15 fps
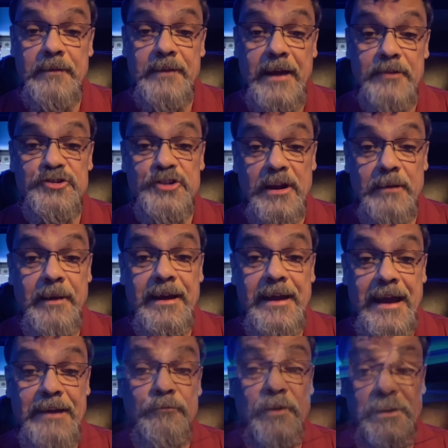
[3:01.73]
that Julia
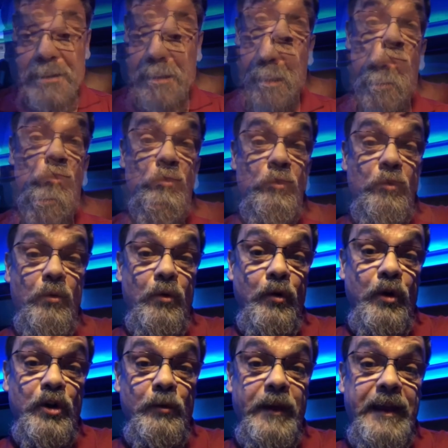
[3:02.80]
Payette really so, is.
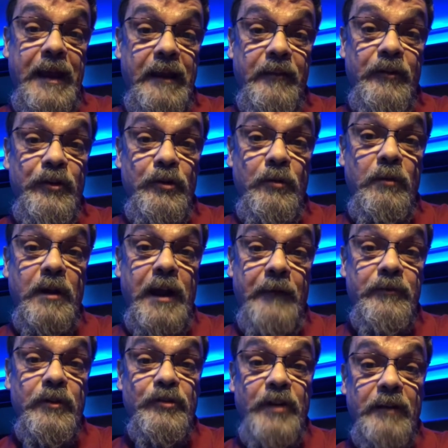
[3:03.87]
who do we get as a new
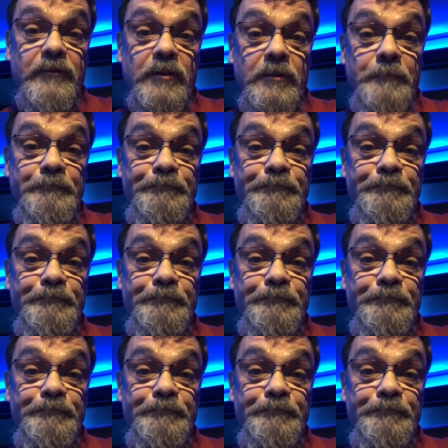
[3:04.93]
Governor General?